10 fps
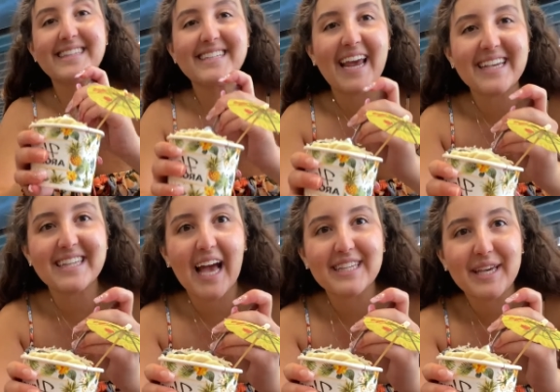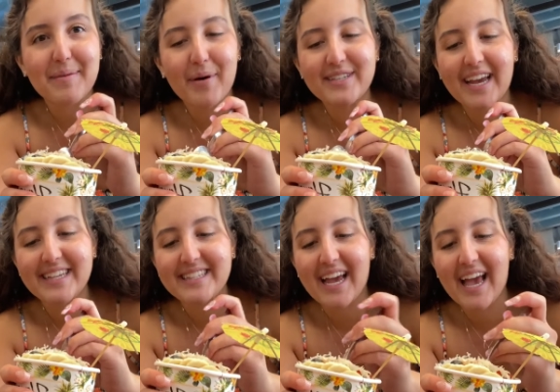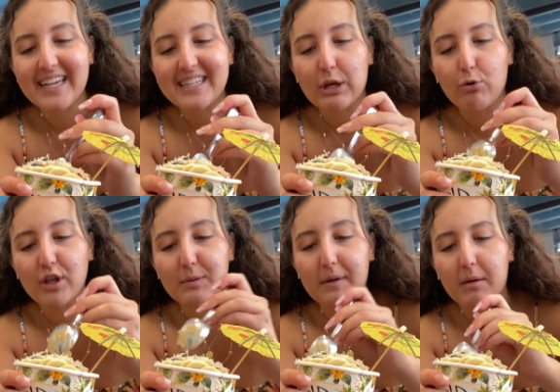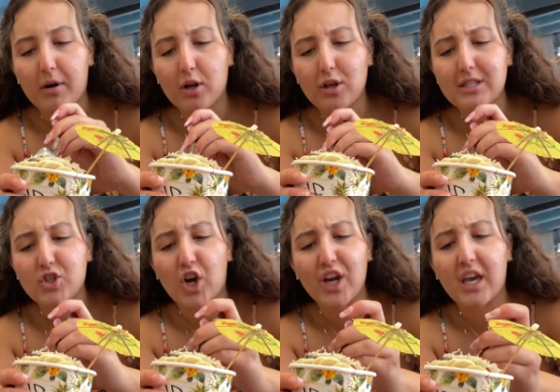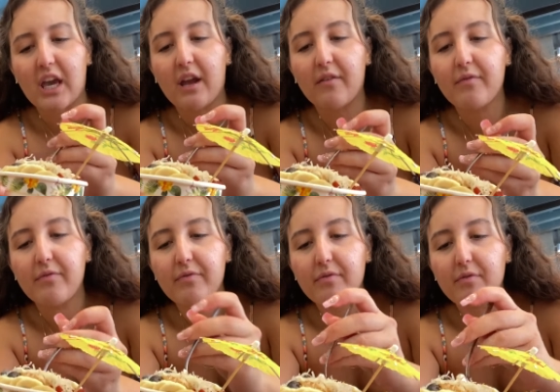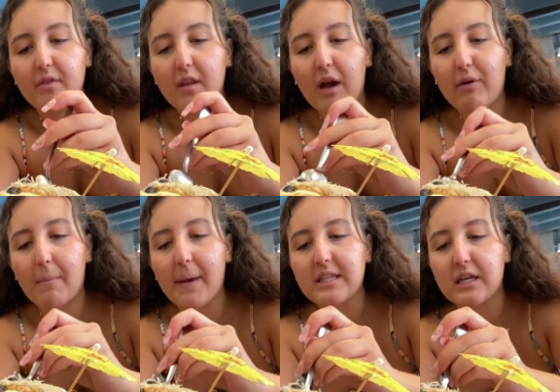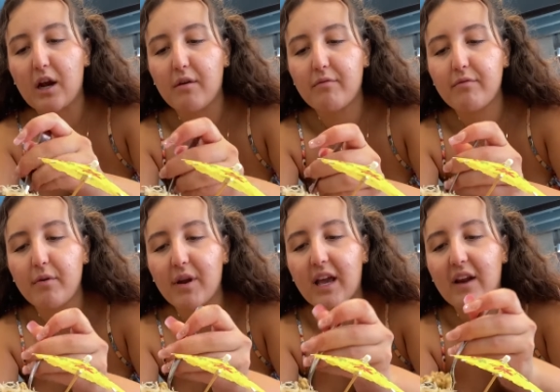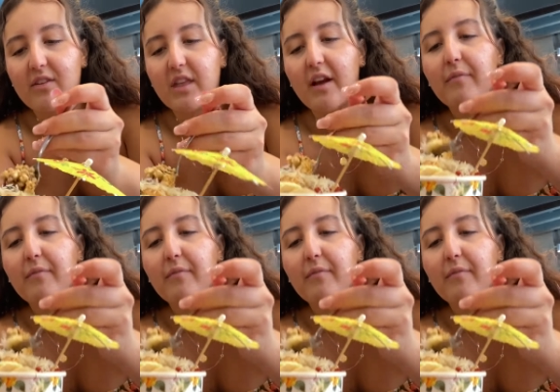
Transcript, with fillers: taste acai taste test. Oh, this peanut butter looks chunky. I want to mix it up. I want to get everything.